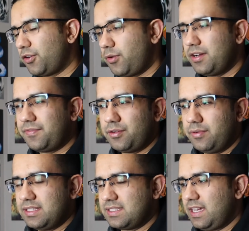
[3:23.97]
quite a few
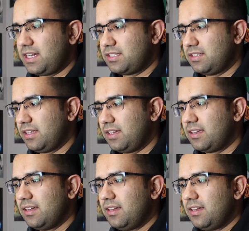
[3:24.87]
reasons, actually.
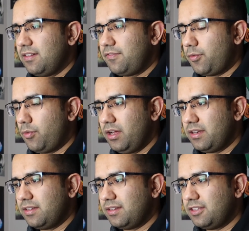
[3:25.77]
Like, for
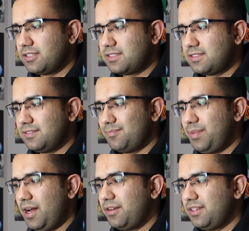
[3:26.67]
one, this
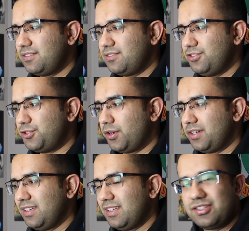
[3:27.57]
bounty
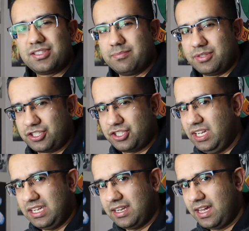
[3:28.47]
droid is just a
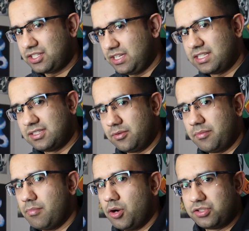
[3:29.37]
machine. It actually has no
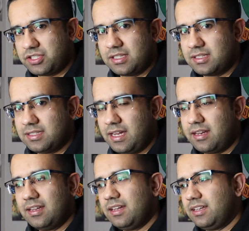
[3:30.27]
emotions
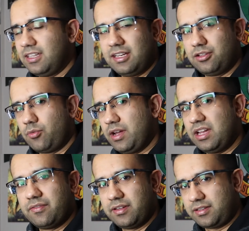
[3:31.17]
that get in the way
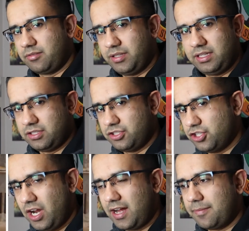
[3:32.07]
of it completing its
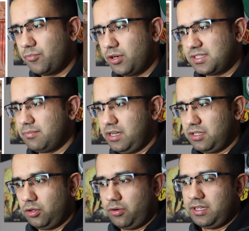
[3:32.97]
job. Whereas the
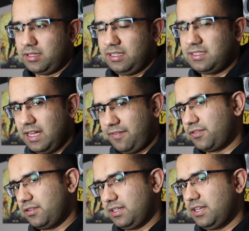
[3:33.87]
Mandalorian, he
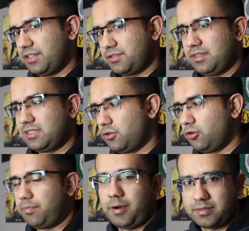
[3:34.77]
definitely does, right? That's the
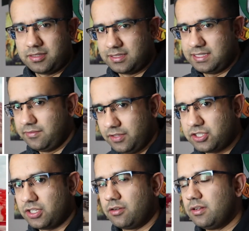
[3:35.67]
whole premise of the TV
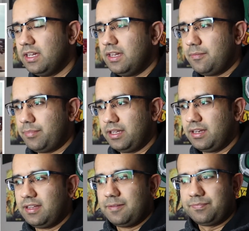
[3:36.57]
show.
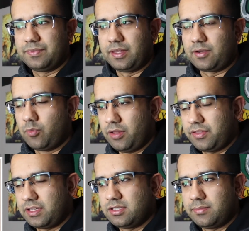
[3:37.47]
But, like, one
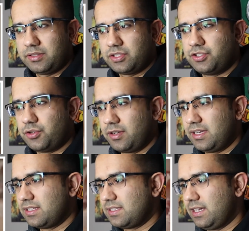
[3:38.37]
thing, too, about this
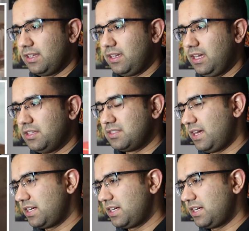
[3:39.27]
droid is that, like, it doesn't